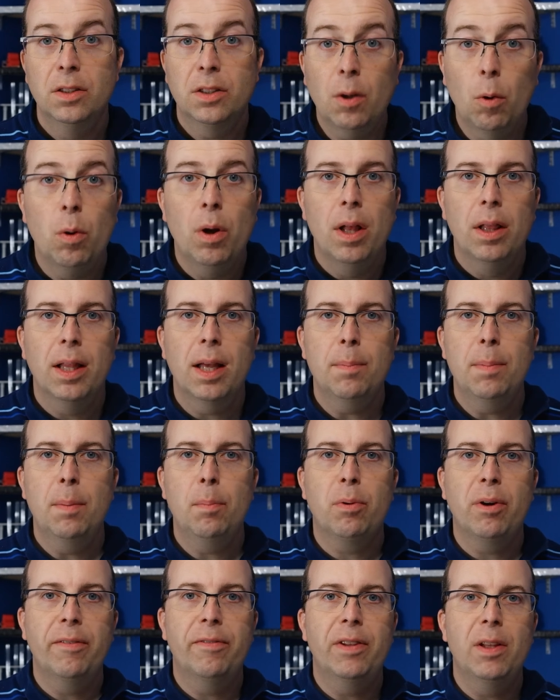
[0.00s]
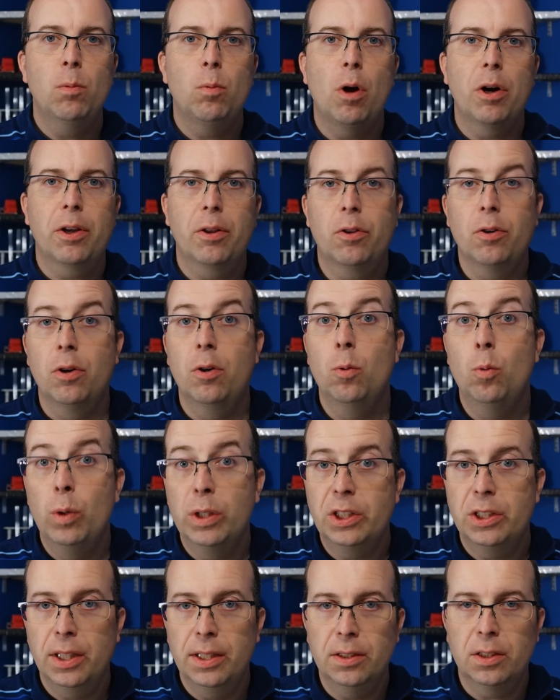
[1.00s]
So let me briefly walk you through
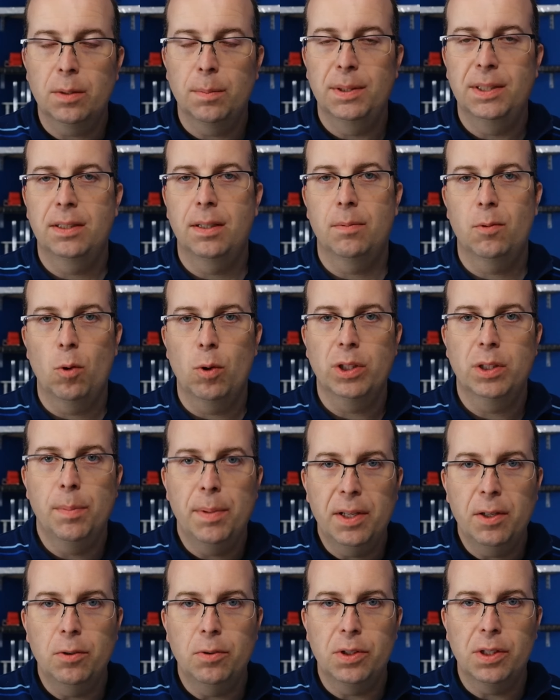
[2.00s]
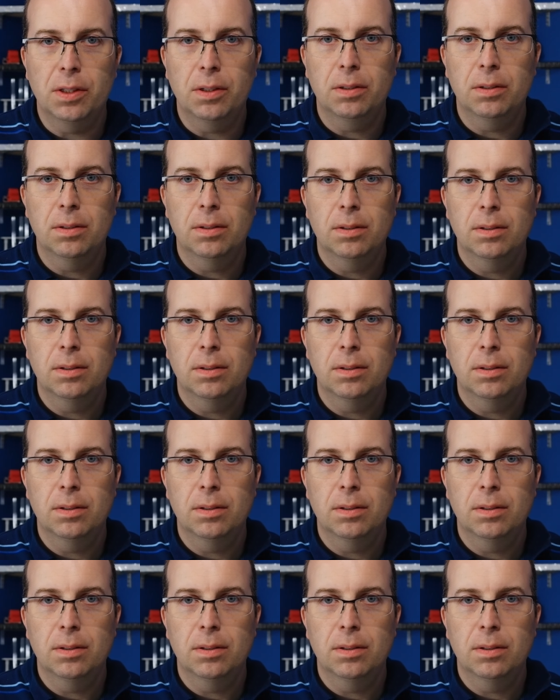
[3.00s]
which instruments I'm going to be using.